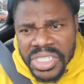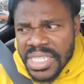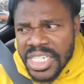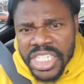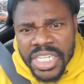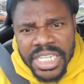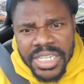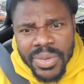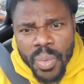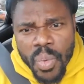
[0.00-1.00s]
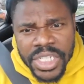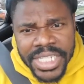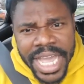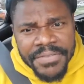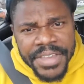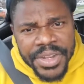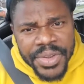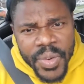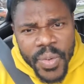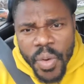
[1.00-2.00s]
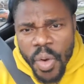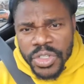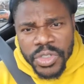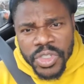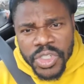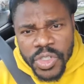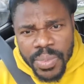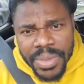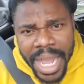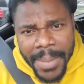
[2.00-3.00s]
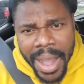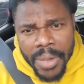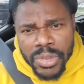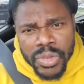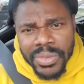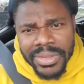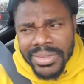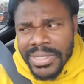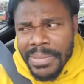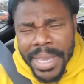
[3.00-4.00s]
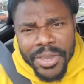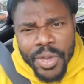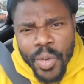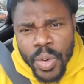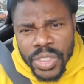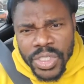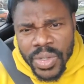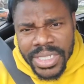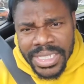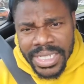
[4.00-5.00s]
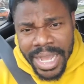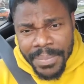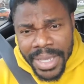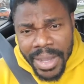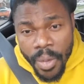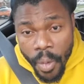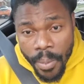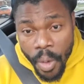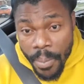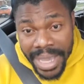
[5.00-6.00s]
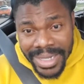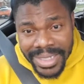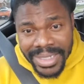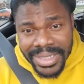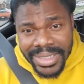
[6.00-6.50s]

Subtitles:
So I said, how did you do it? She said she watched a video on YouTube about how to make your own